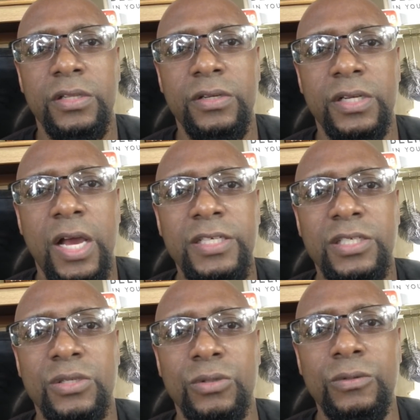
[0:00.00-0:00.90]
they're in high
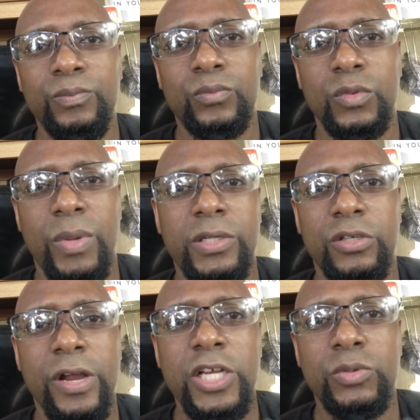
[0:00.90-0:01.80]
school, about
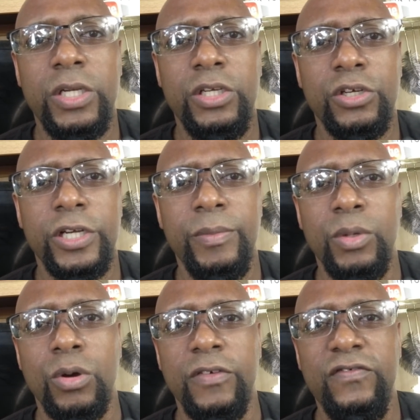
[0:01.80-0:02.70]
to graduate, you're going to
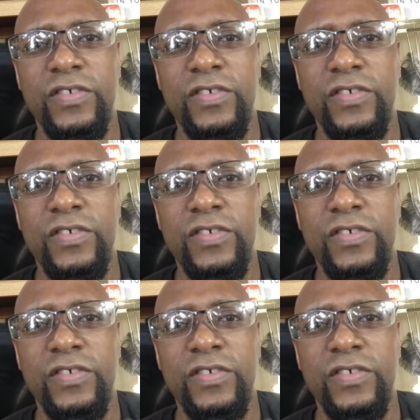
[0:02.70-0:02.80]
be what,